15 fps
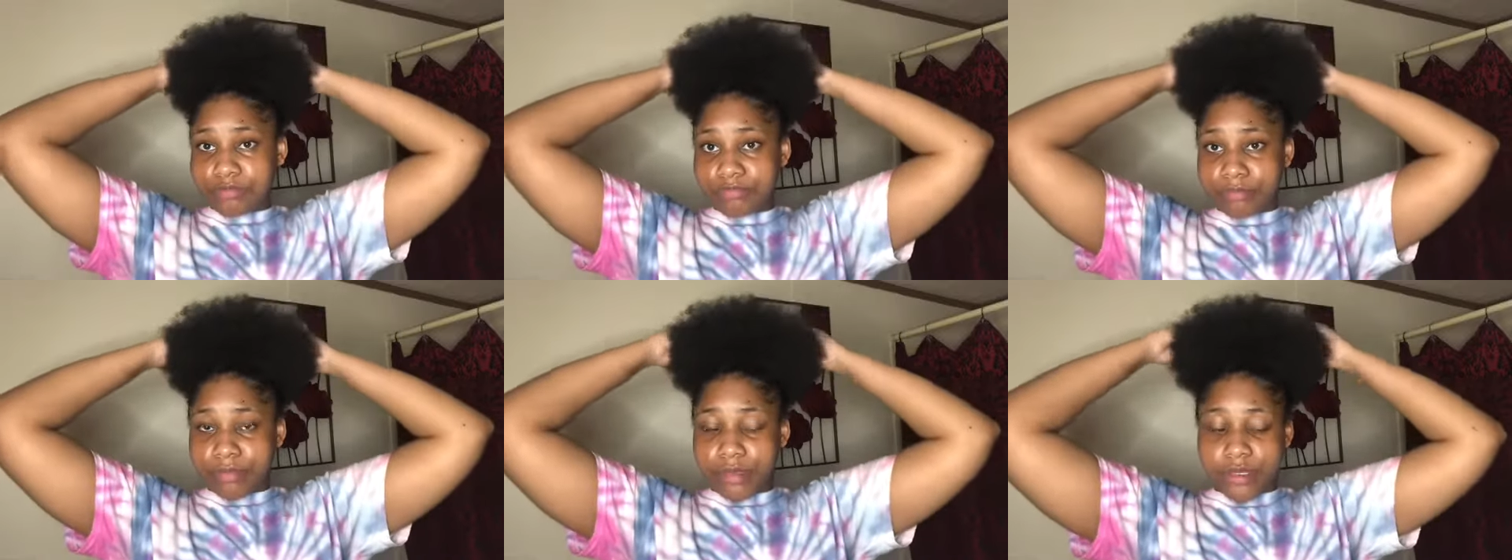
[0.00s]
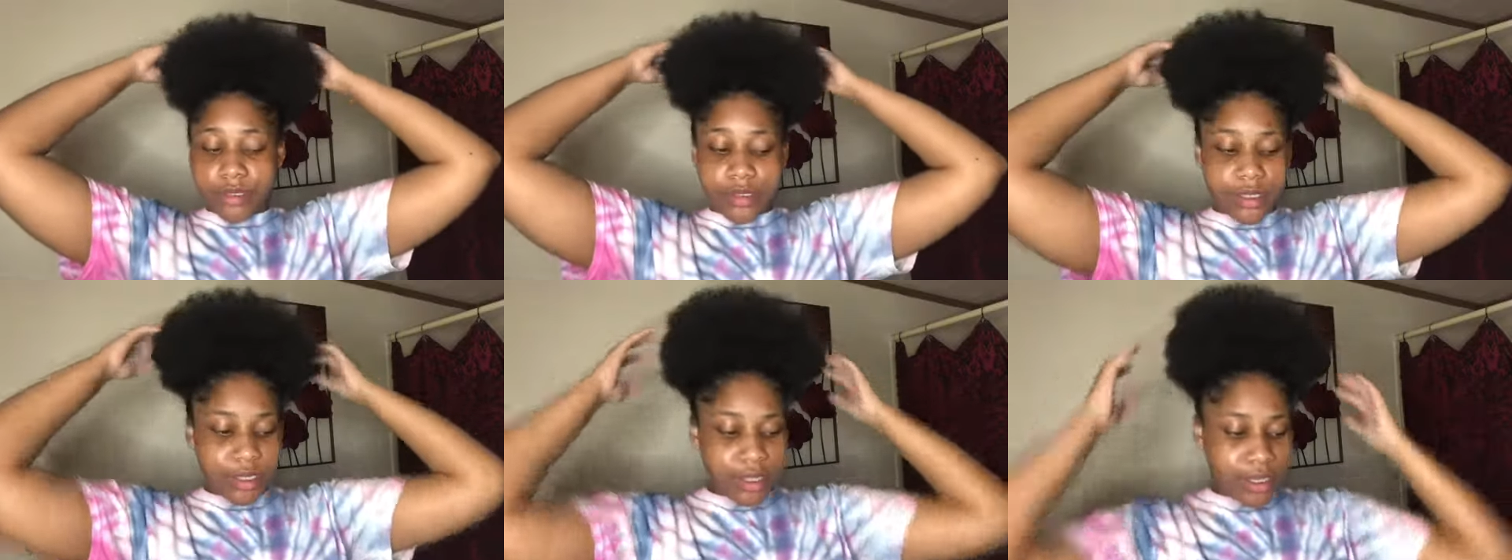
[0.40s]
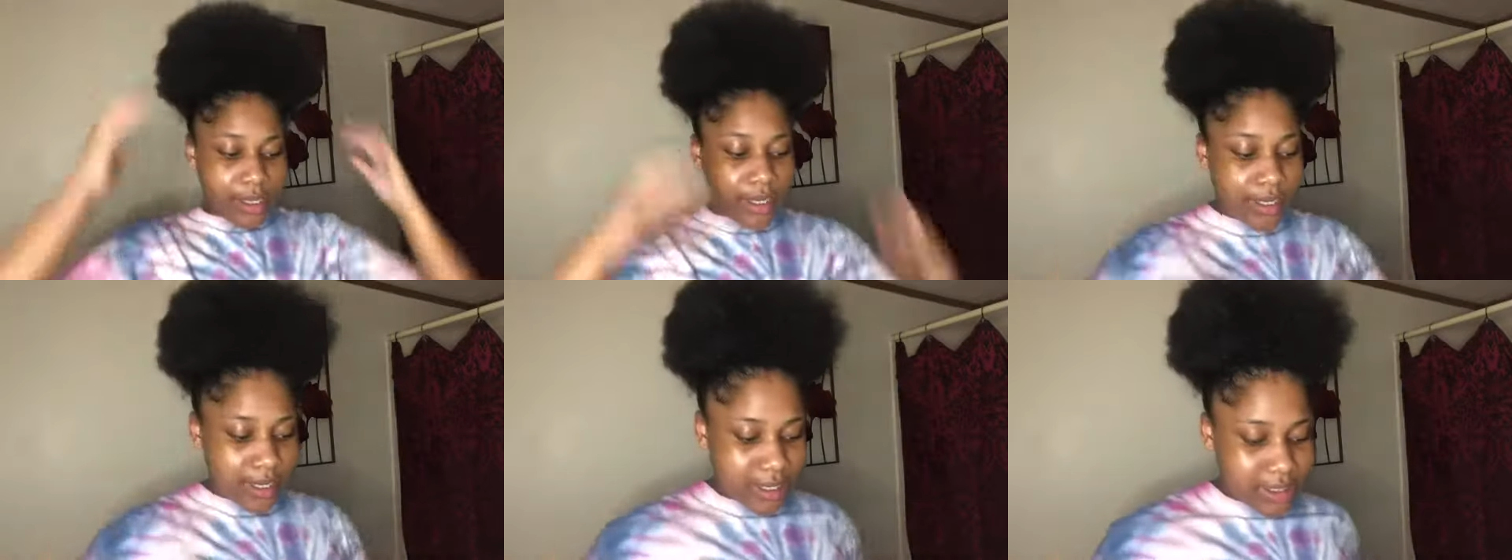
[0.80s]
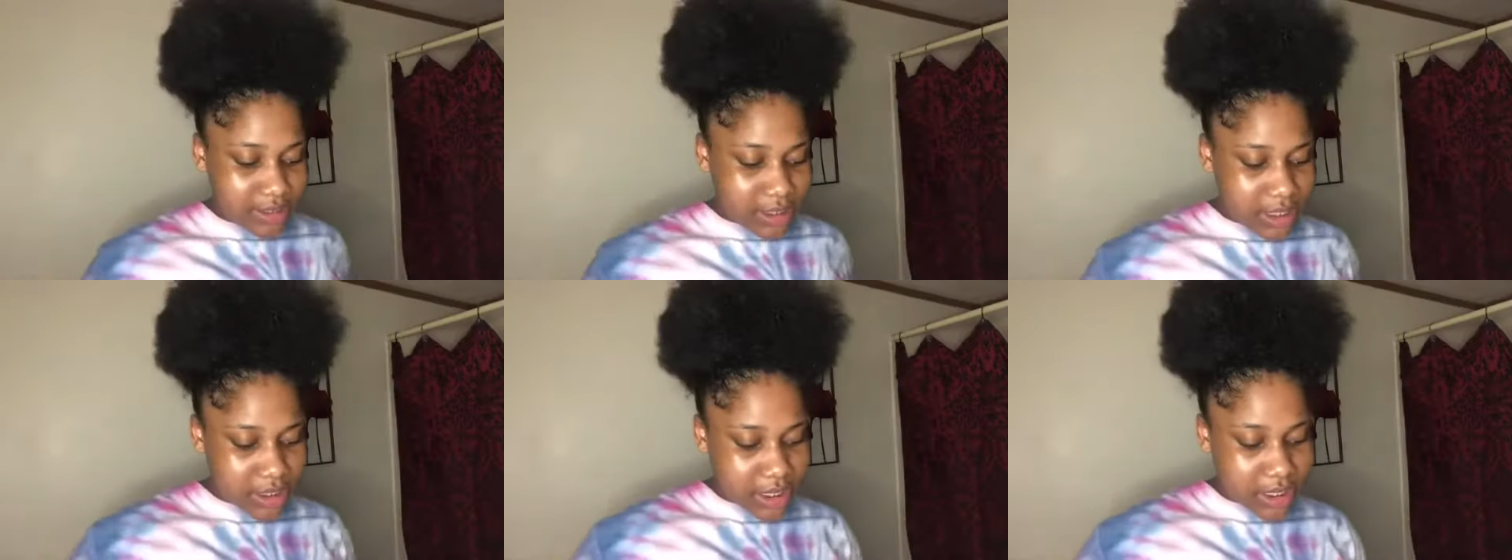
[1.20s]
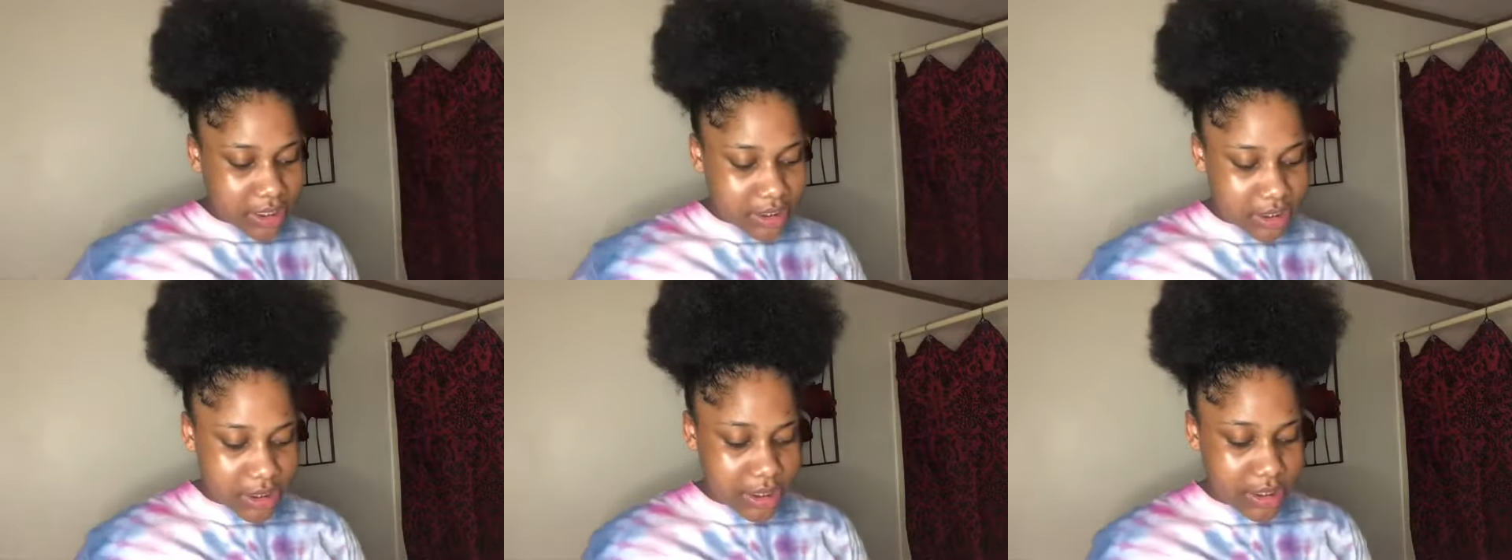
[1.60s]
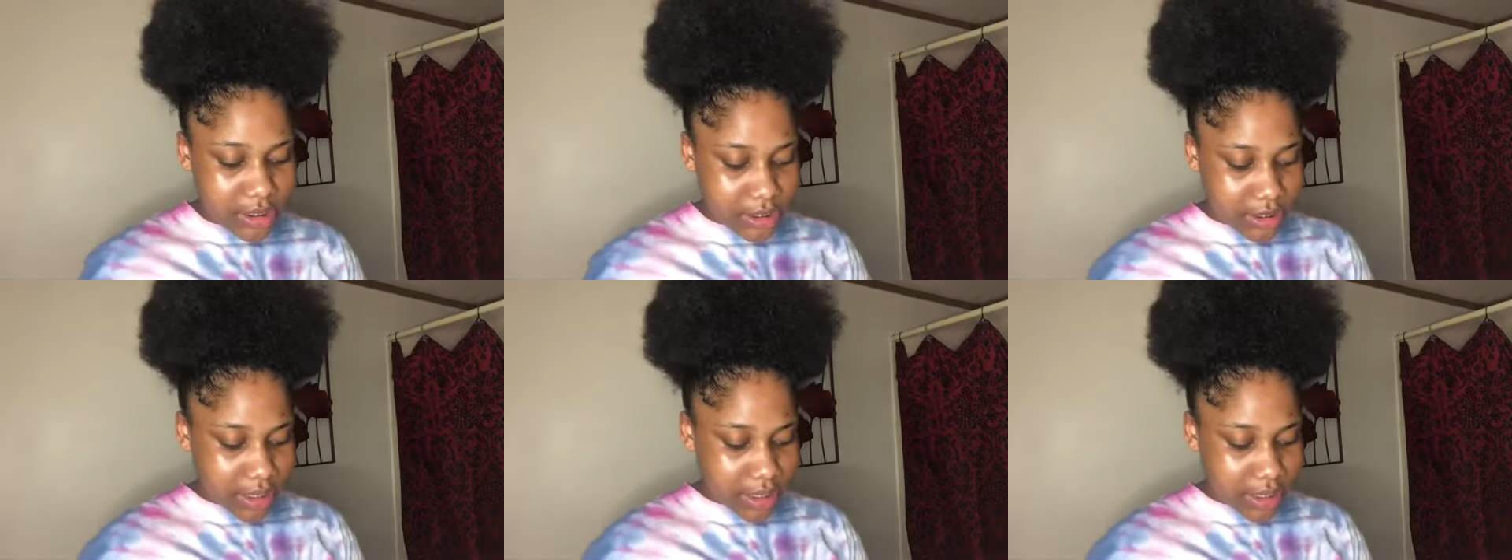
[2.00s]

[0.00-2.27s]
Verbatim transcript: But nine times out of ten,